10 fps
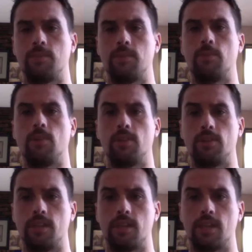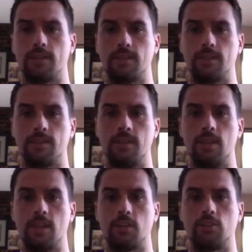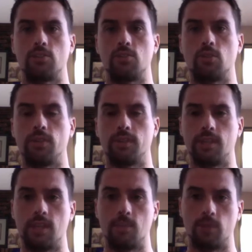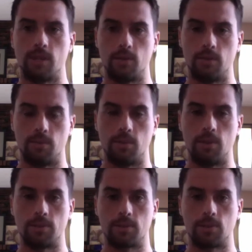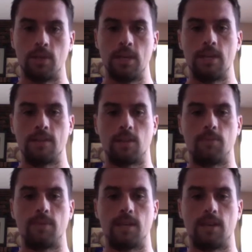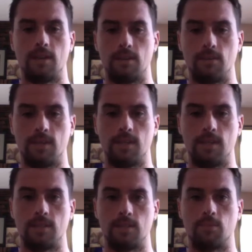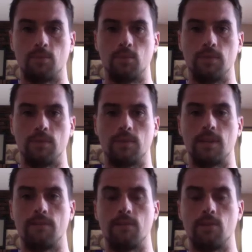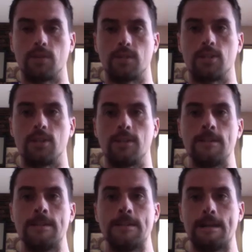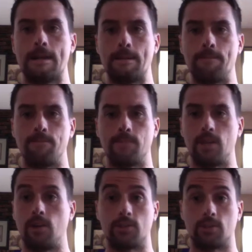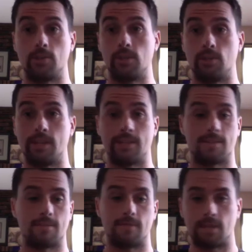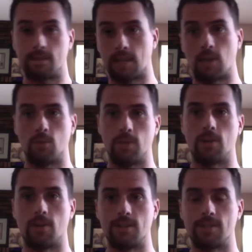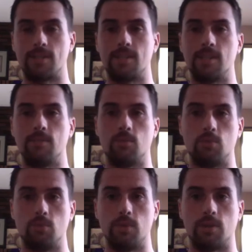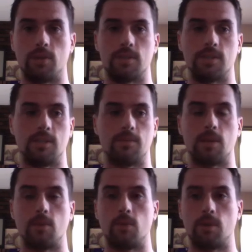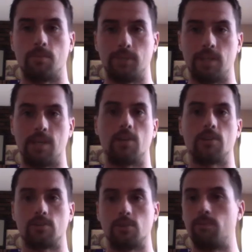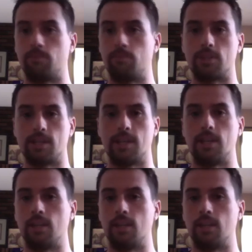the ball out of the net and controlling the game without the ball. So that'll be an area that we need to improve and focus on. And also, that's how we are as a team, who we are as a team, and how we want to play. Also, personnel